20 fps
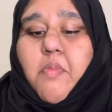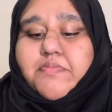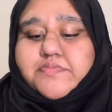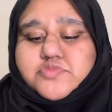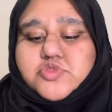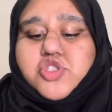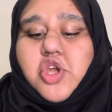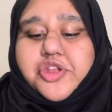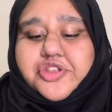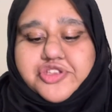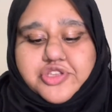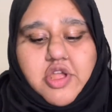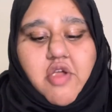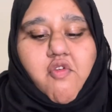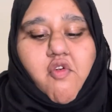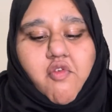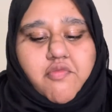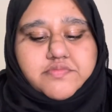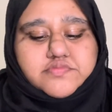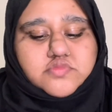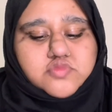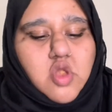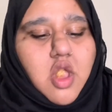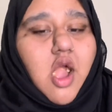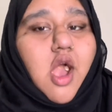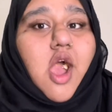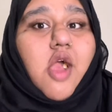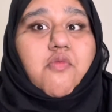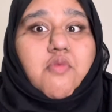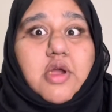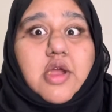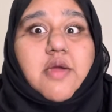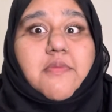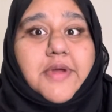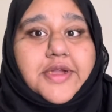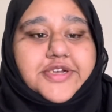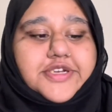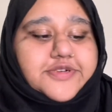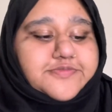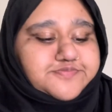Good stuff. I
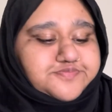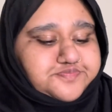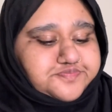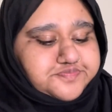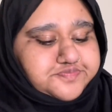recommend it.